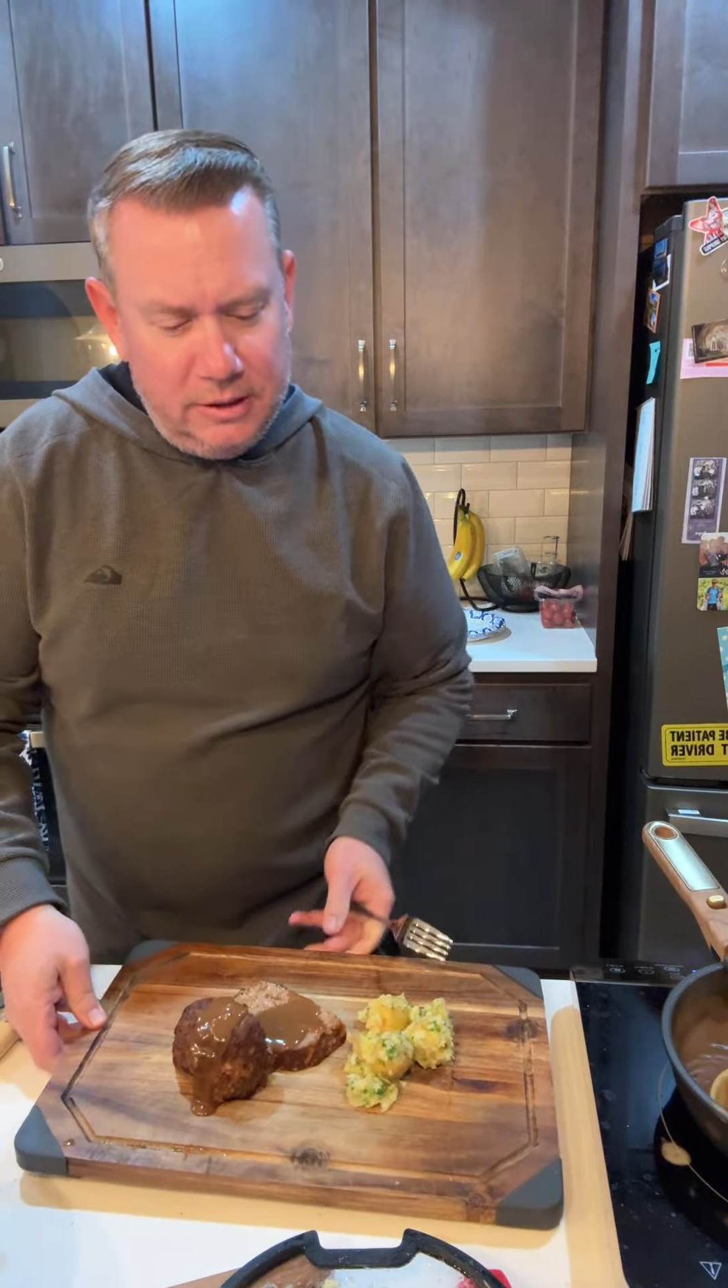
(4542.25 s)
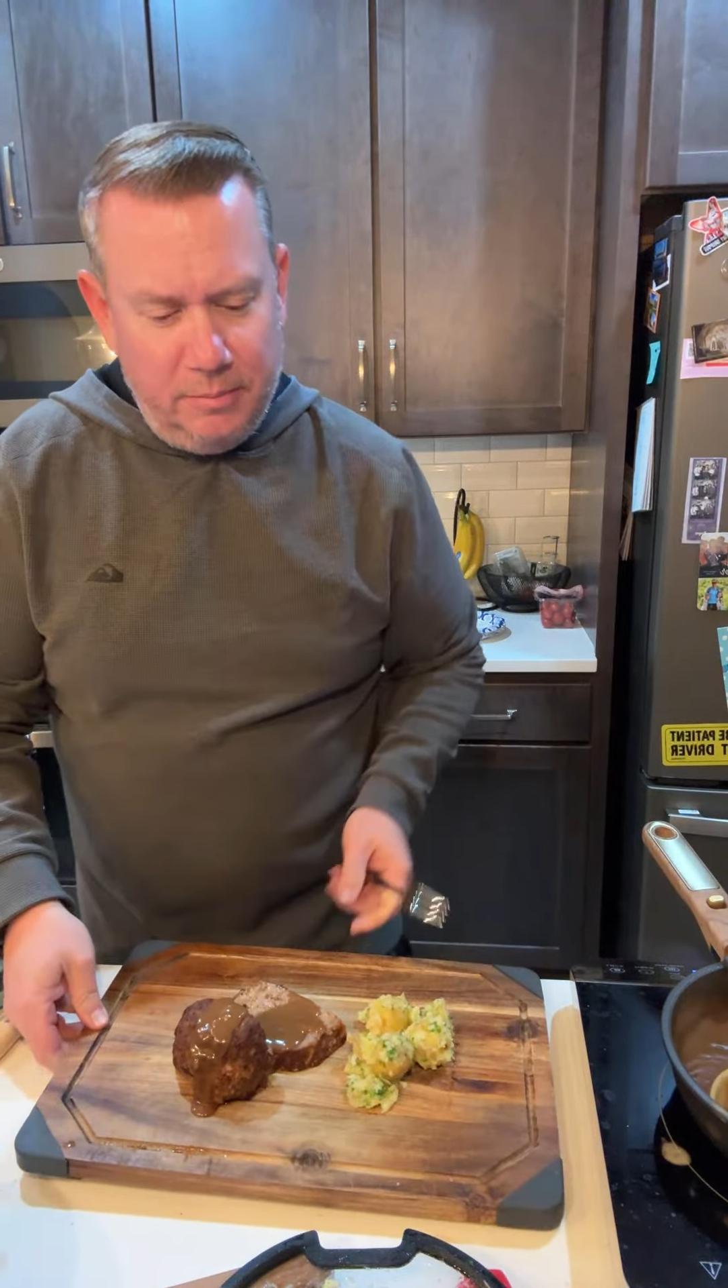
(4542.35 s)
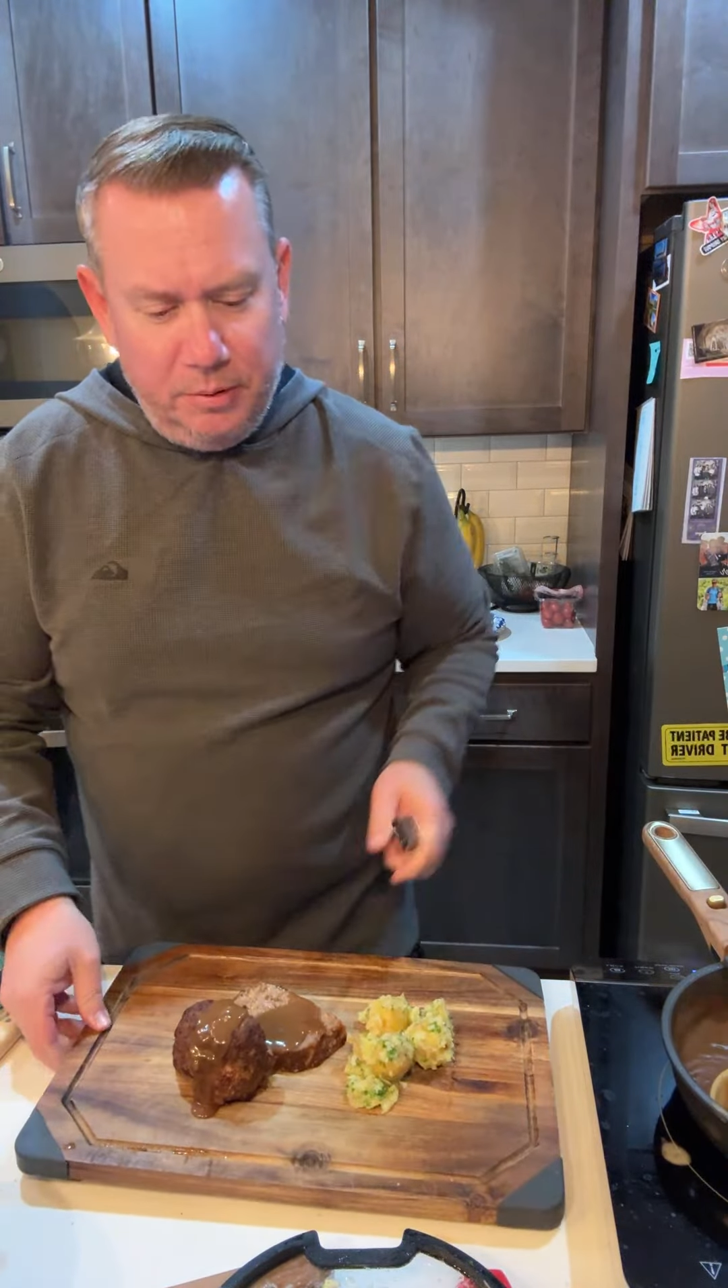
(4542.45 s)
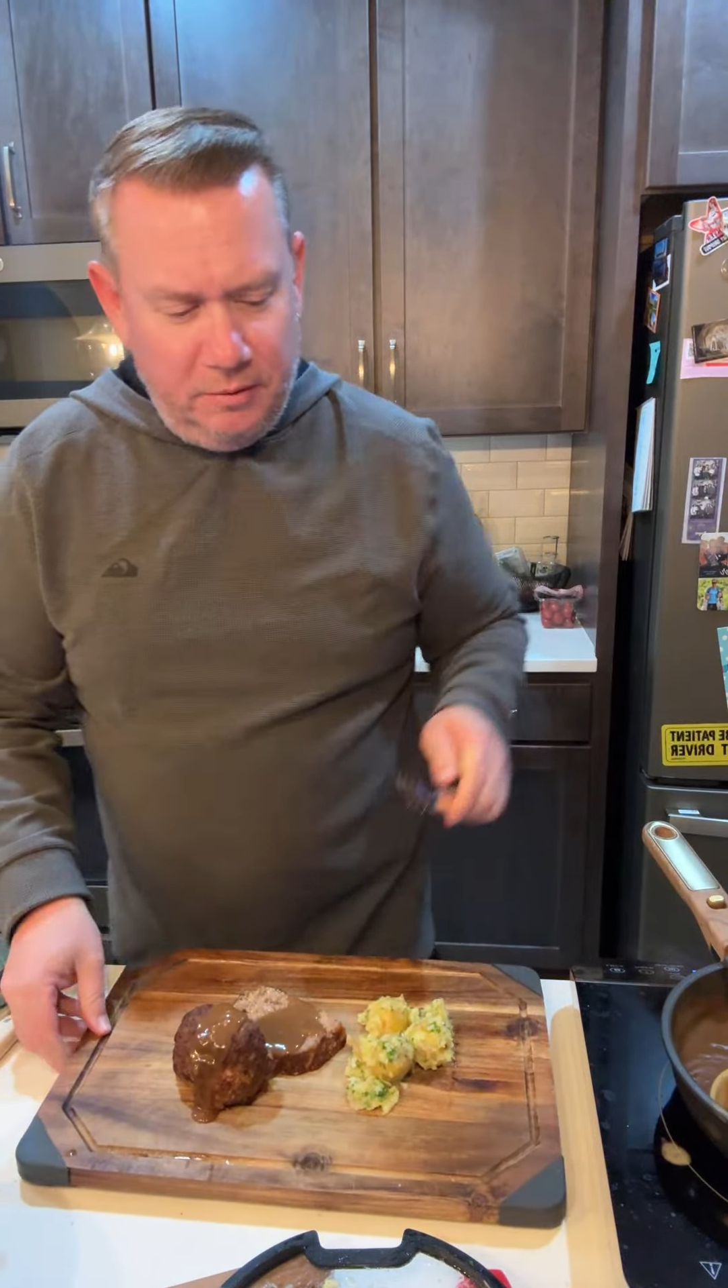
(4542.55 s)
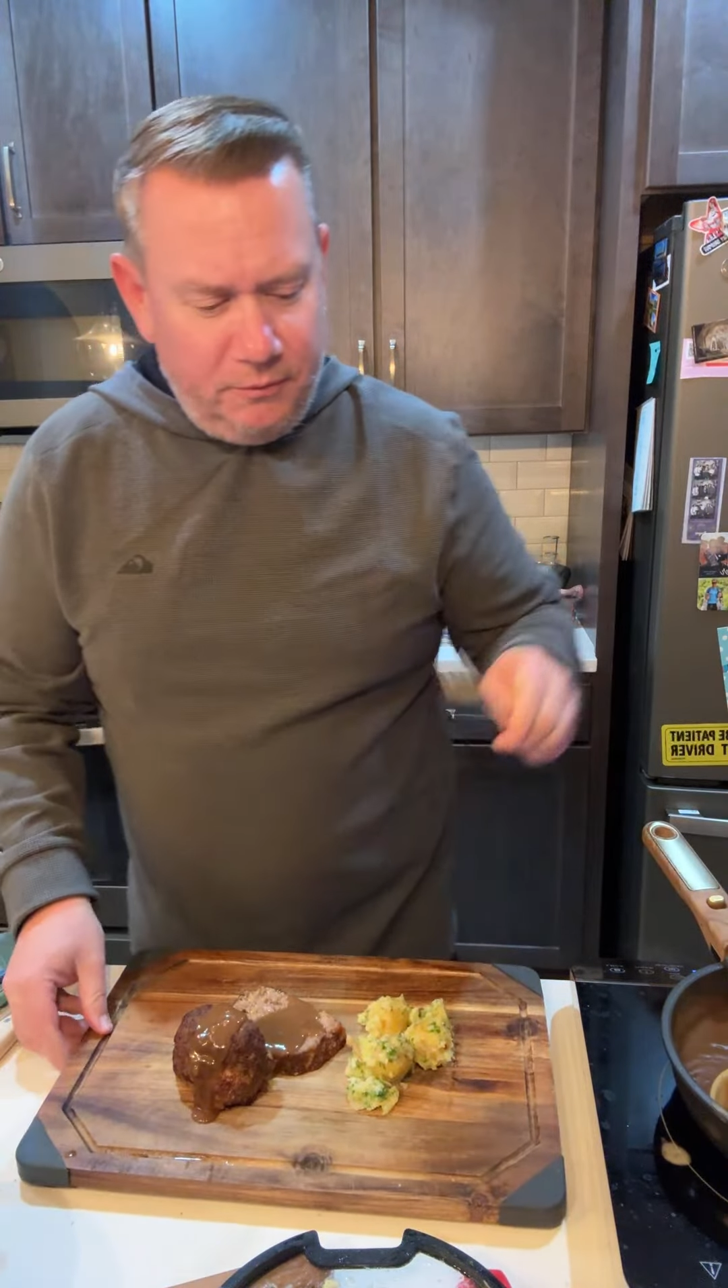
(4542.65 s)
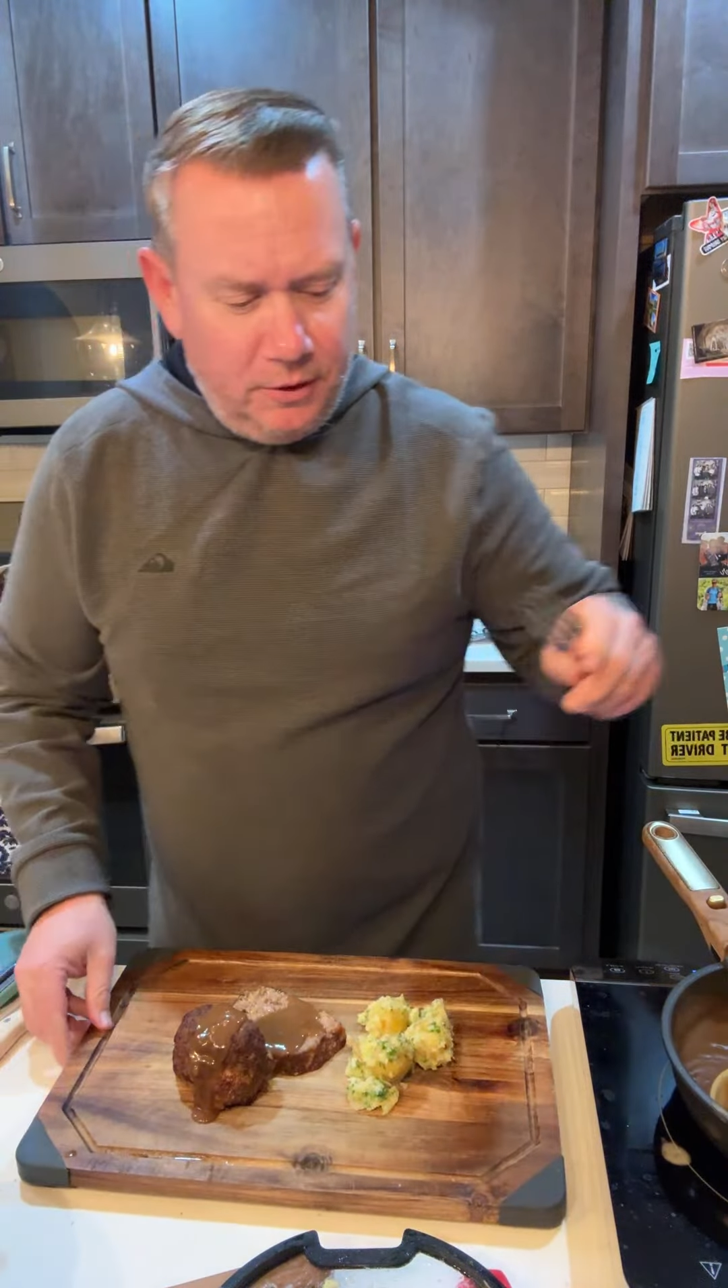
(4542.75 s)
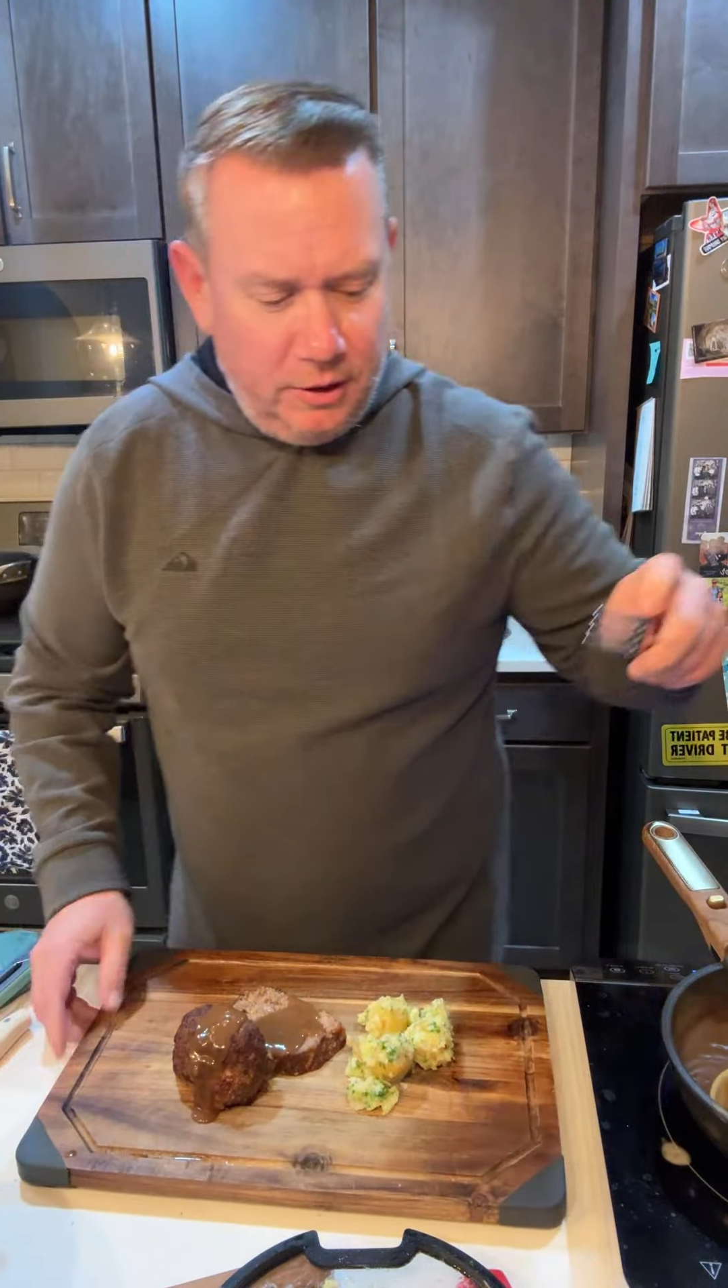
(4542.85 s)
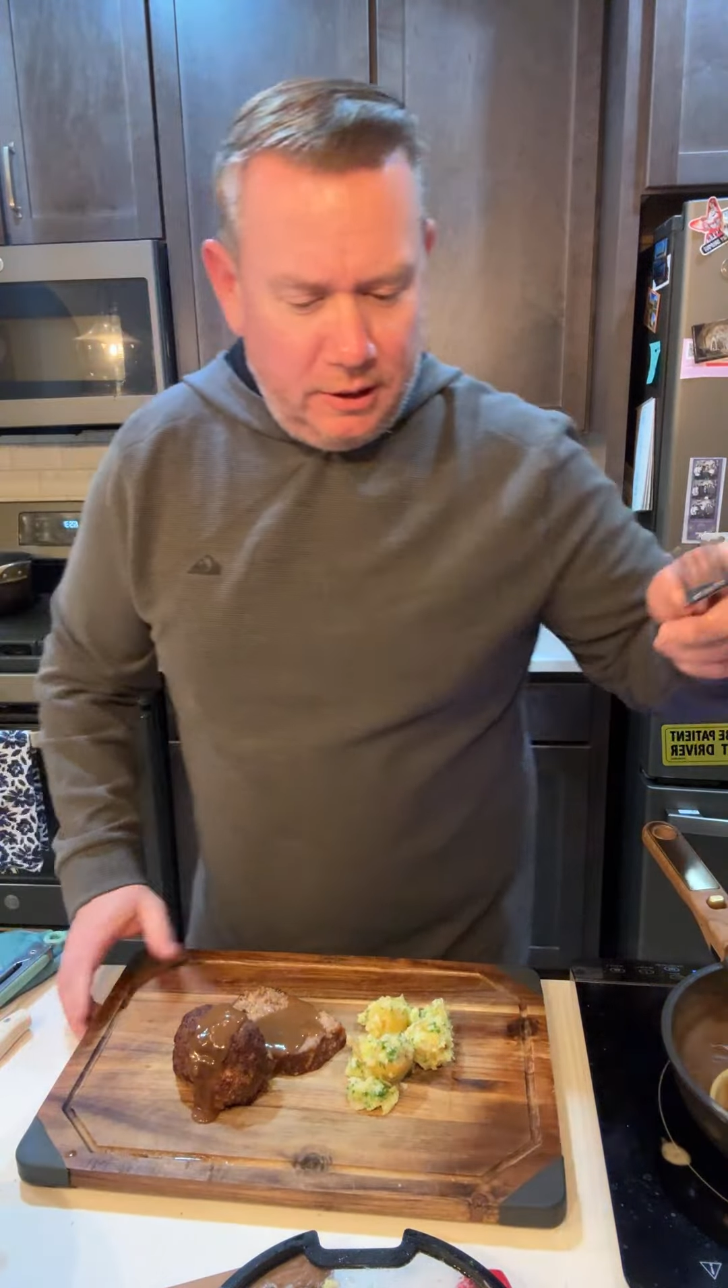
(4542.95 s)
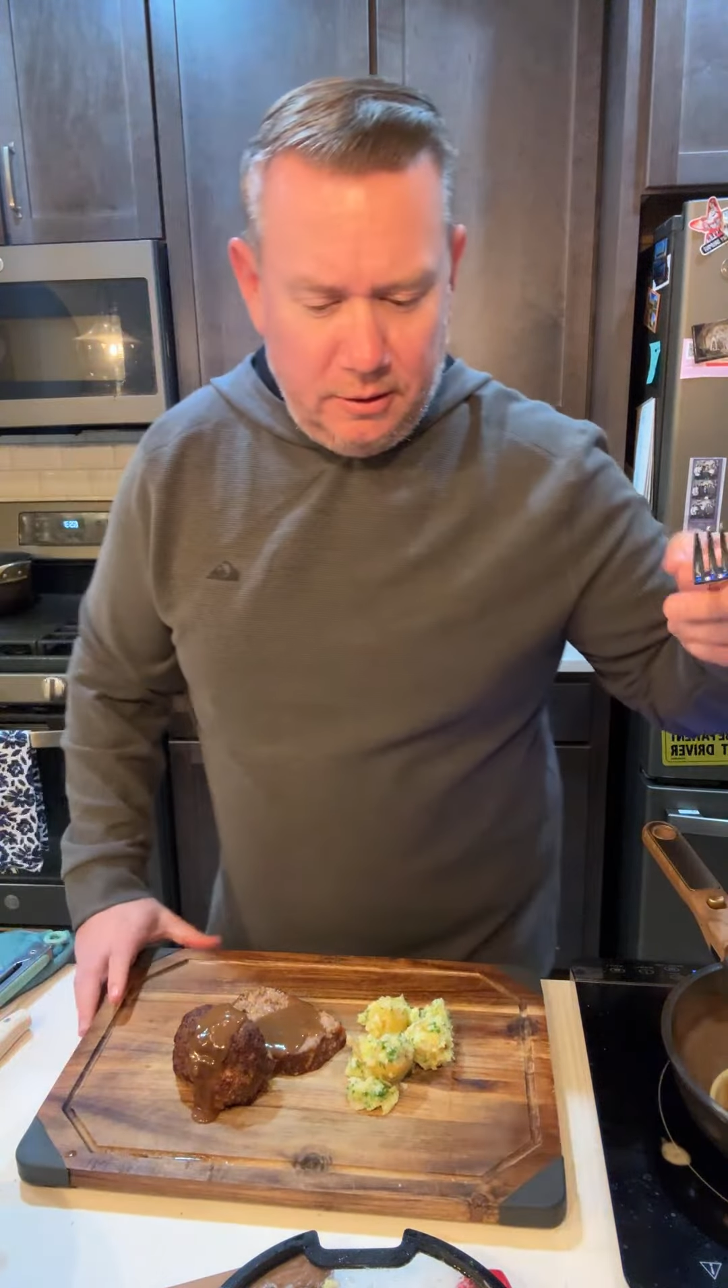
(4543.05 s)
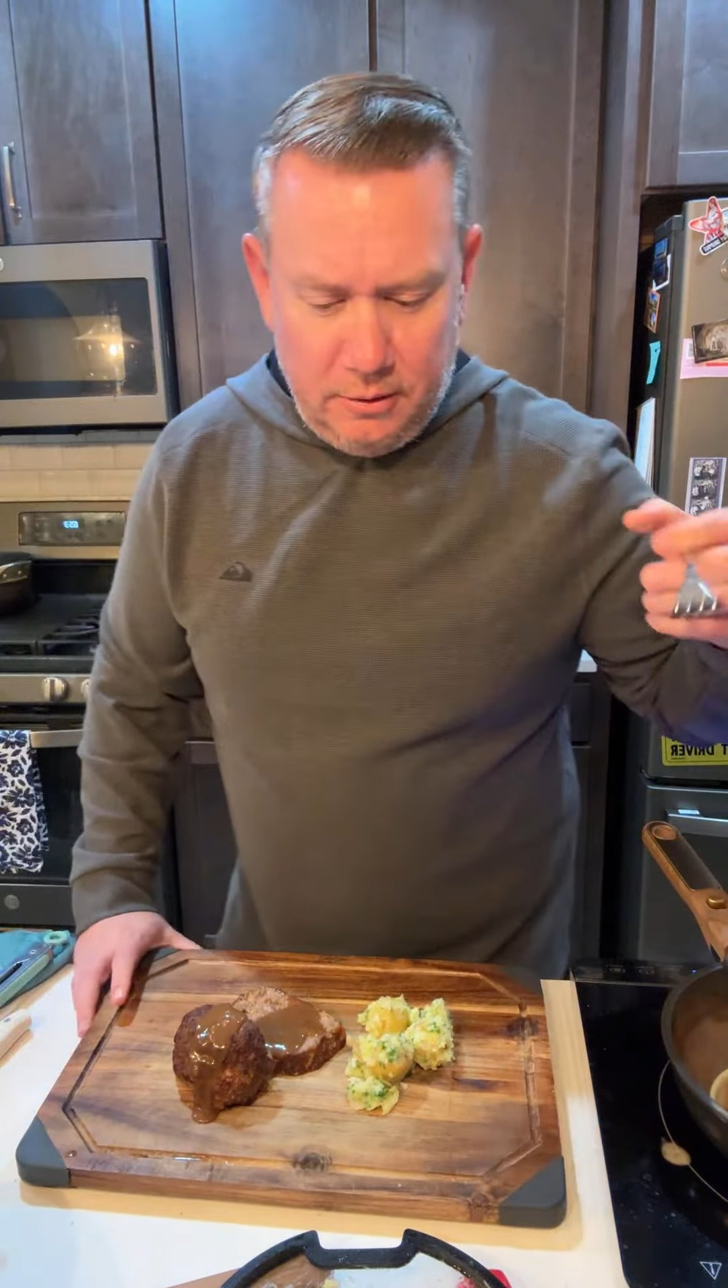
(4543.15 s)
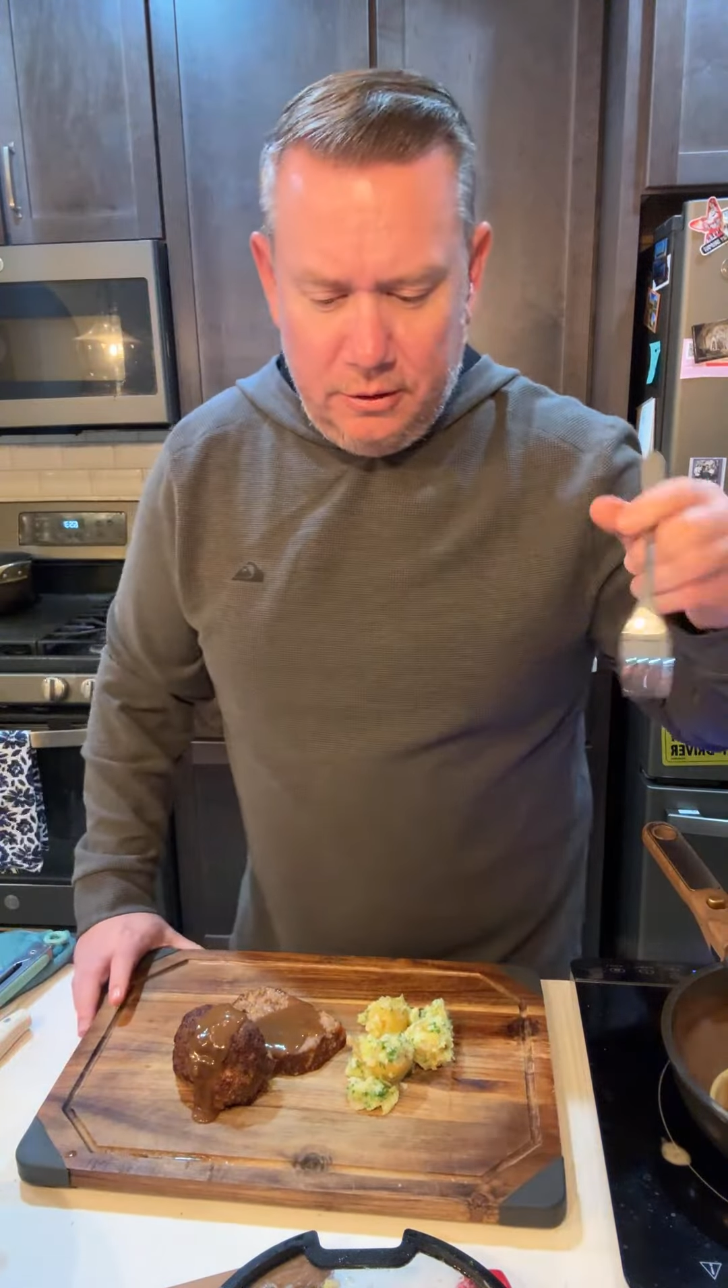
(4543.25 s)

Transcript: I played Fallout,